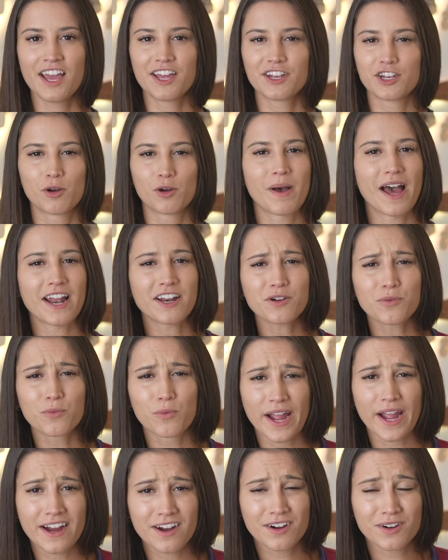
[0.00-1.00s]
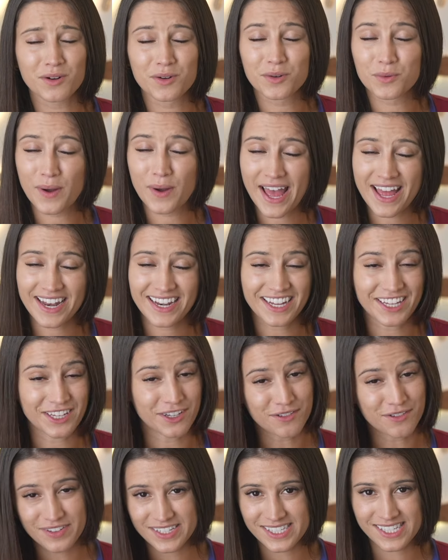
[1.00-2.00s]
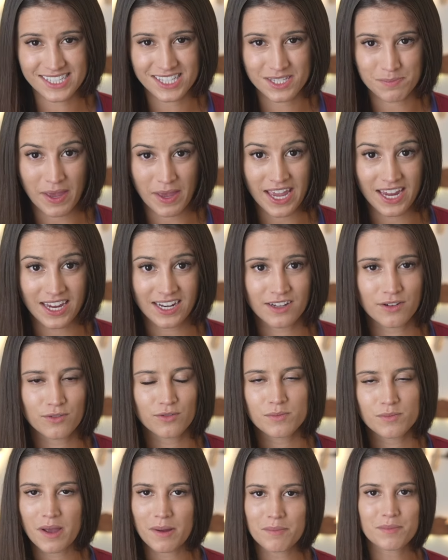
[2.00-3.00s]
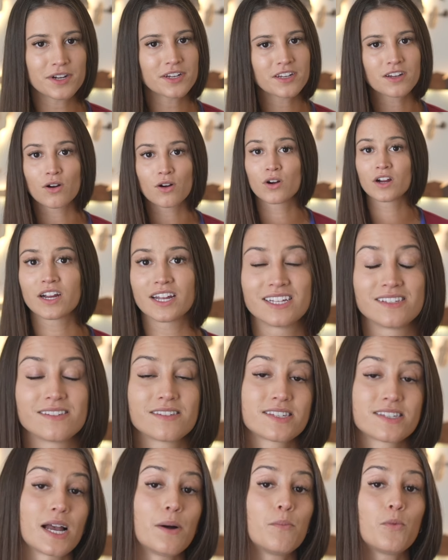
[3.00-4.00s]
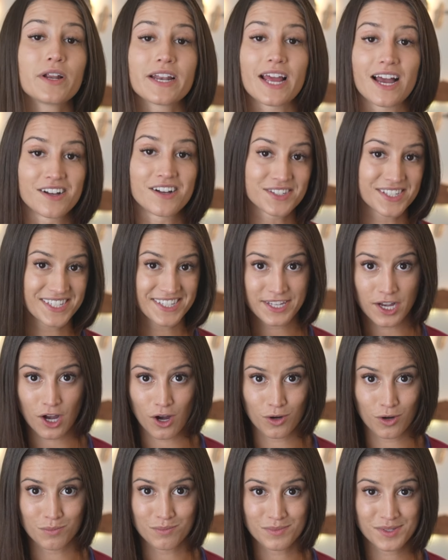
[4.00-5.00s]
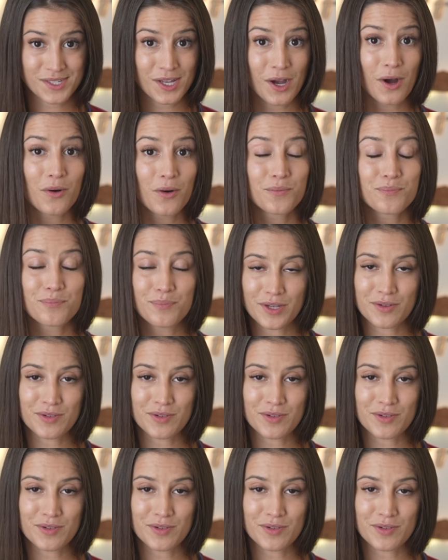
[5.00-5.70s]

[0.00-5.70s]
No matter where or when you visit Spain, remember you're in someone else's home, so be